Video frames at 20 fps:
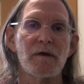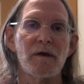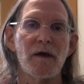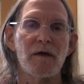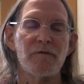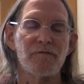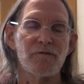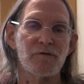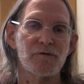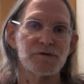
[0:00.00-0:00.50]

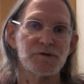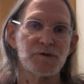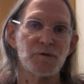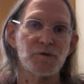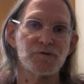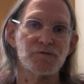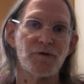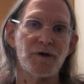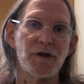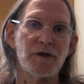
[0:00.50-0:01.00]
At first, he
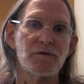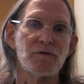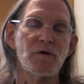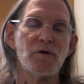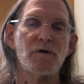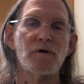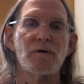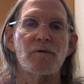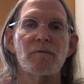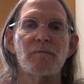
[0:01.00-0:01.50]
was ready
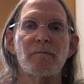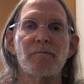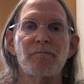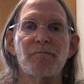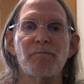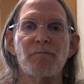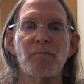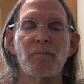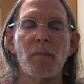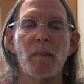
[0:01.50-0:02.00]

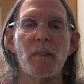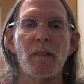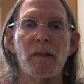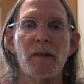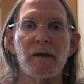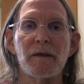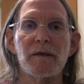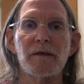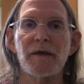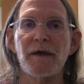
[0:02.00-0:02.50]
to
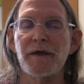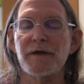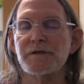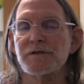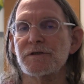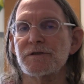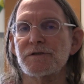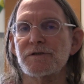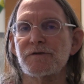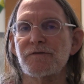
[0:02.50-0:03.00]
engage
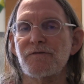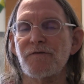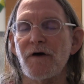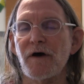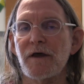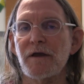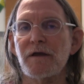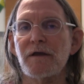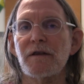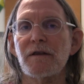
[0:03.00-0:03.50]
in this
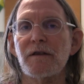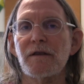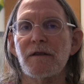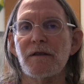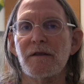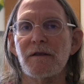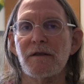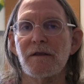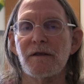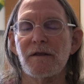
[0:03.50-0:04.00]
fight,
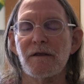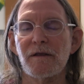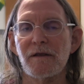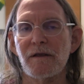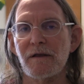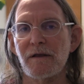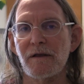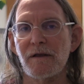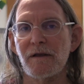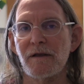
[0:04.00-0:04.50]

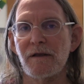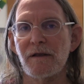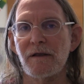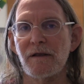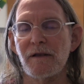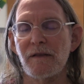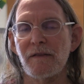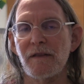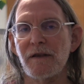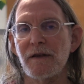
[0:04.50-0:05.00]

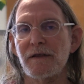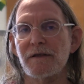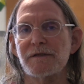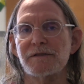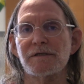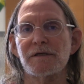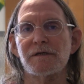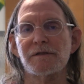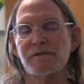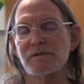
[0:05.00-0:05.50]
and then he
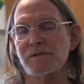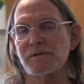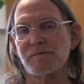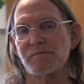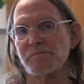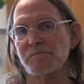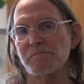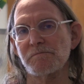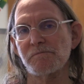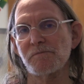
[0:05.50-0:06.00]
says,
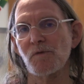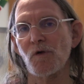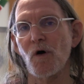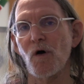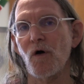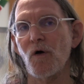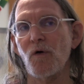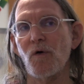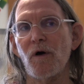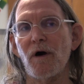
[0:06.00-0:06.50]

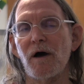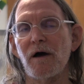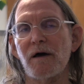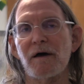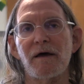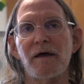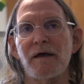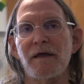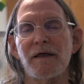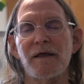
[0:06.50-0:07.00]
no,
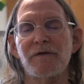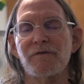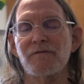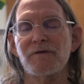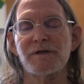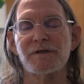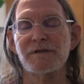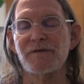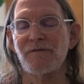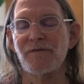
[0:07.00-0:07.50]
he
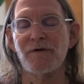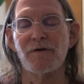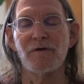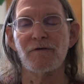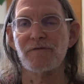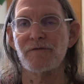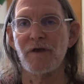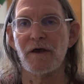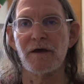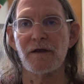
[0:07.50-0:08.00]

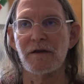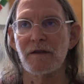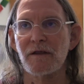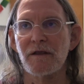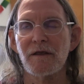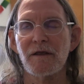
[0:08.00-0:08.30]
feels that